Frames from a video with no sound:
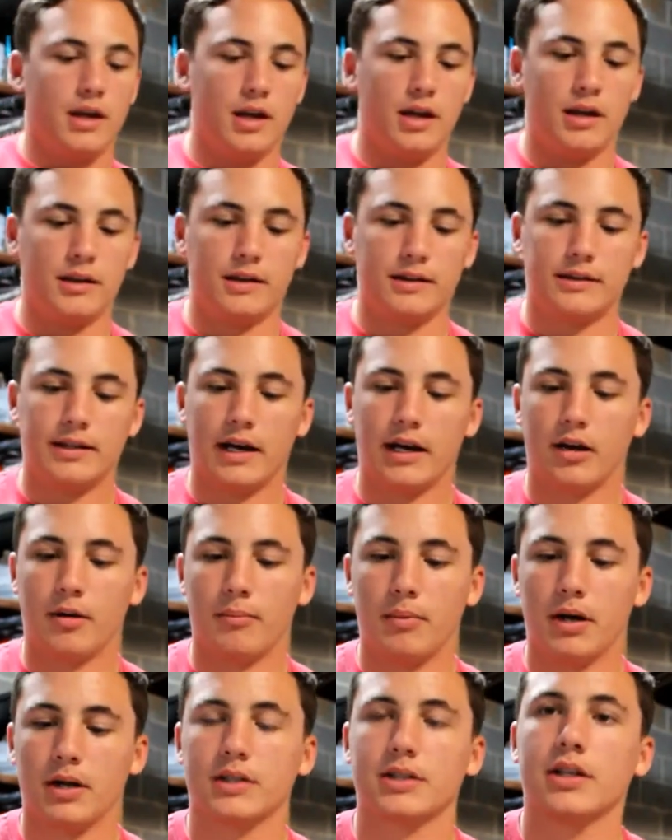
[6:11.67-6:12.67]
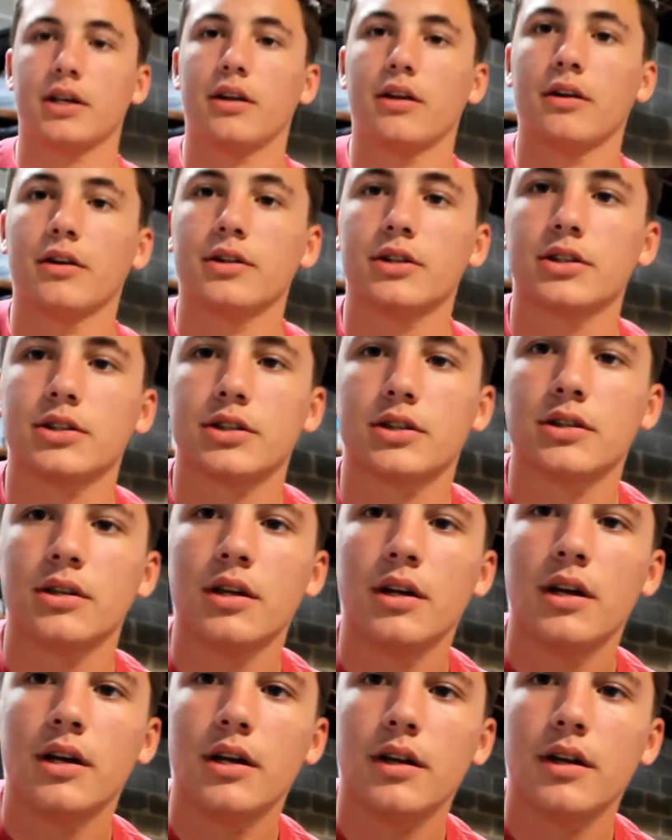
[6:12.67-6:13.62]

in the tackle box either. Just